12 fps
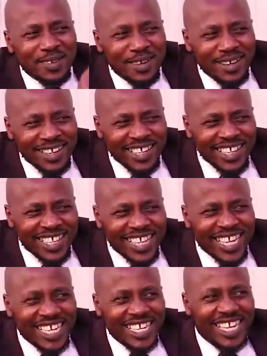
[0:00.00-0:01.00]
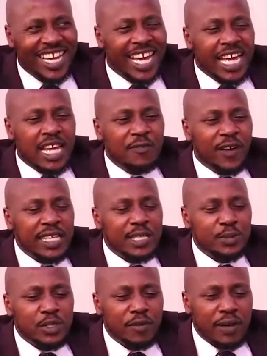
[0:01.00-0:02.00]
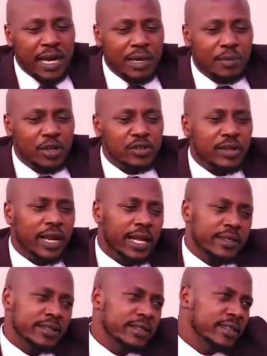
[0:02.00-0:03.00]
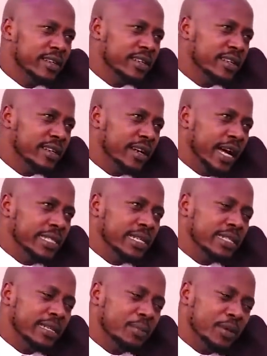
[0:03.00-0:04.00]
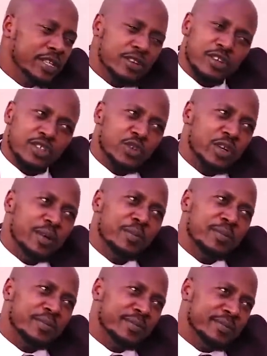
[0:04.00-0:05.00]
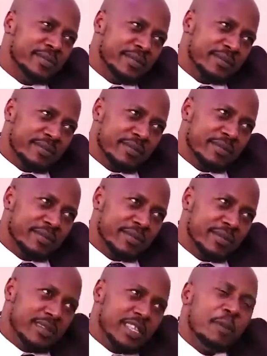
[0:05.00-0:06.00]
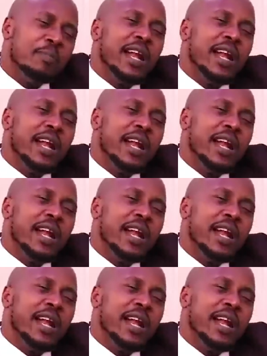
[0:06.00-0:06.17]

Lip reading: know? And he finds himself unable to relax until somebody talks to him. The